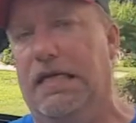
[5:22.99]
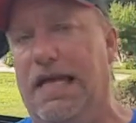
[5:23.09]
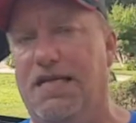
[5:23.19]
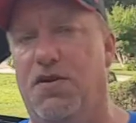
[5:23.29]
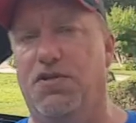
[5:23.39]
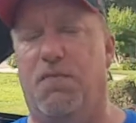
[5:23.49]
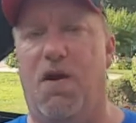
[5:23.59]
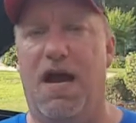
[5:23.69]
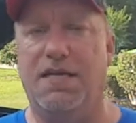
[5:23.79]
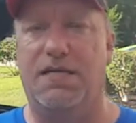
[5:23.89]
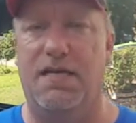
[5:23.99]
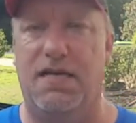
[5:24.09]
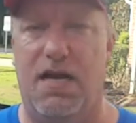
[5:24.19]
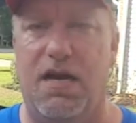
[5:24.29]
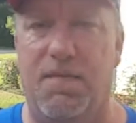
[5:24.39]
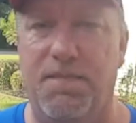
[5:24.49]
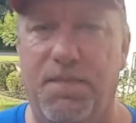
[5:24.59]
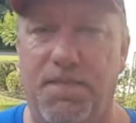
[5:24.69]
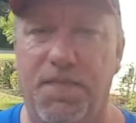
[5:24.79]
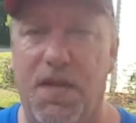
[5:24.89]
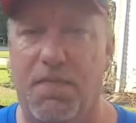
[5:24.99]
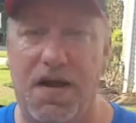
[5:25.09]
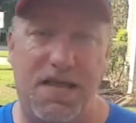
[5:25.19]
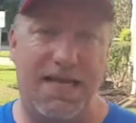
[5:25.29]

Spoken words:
that's no surprise. But other